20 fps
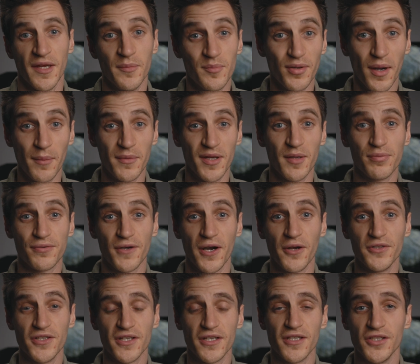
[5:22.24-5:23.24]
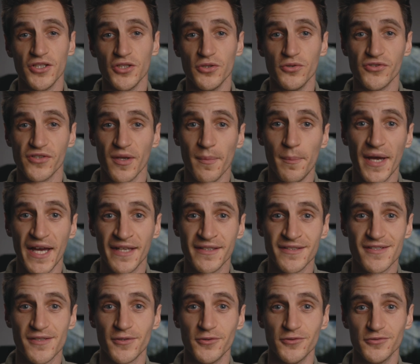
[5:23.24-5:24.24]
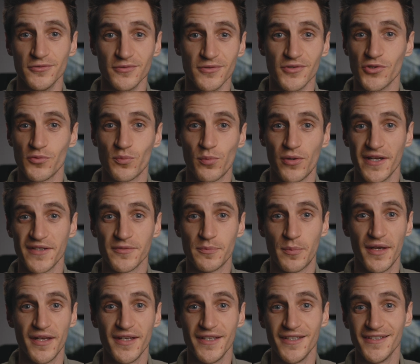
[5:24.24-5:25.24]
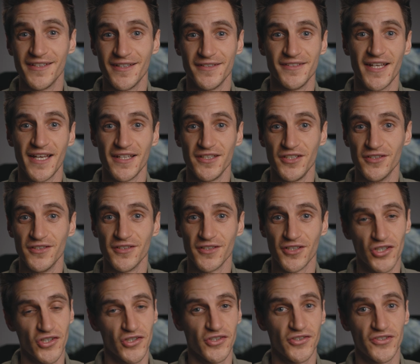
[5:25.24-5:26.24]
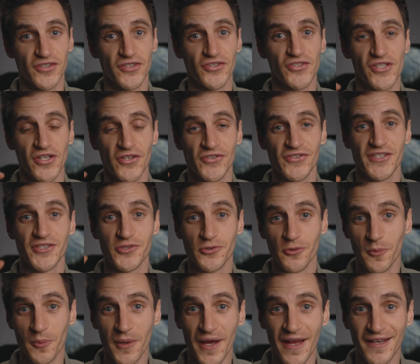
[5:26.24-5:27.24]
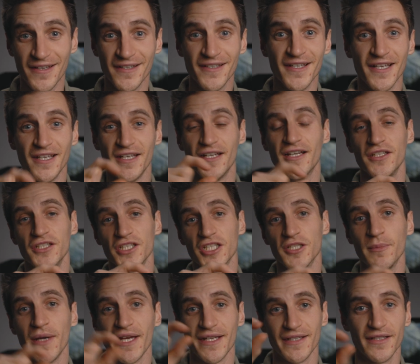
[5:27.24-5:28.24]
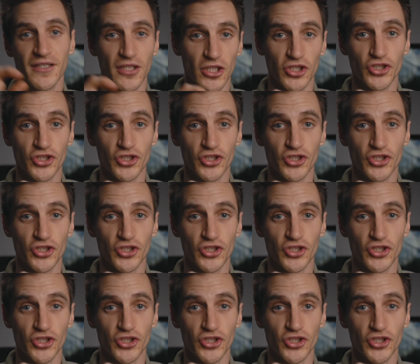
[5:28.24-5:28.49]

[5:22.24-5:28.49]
In Premiere Pro, you can use a pen tool. Just press P and then your cursor turns into a pen, and you can make little